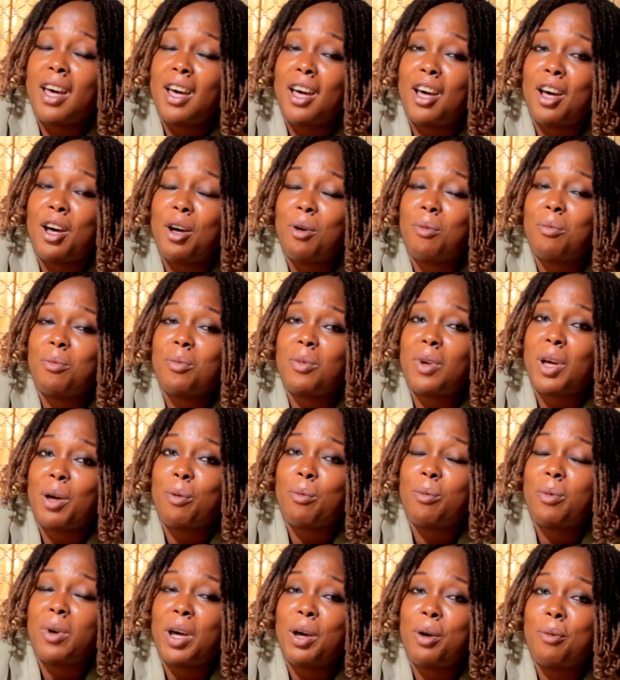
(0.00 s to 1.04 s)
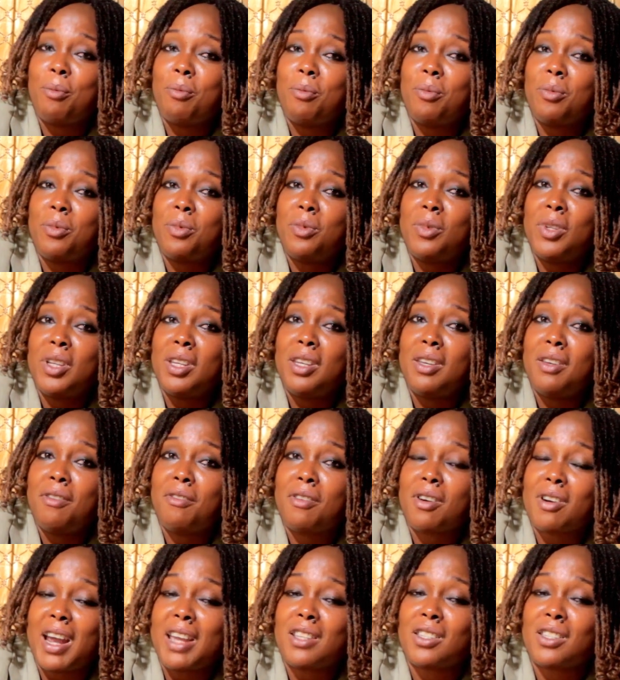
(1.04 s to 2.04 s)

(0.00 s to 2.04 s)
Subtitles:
the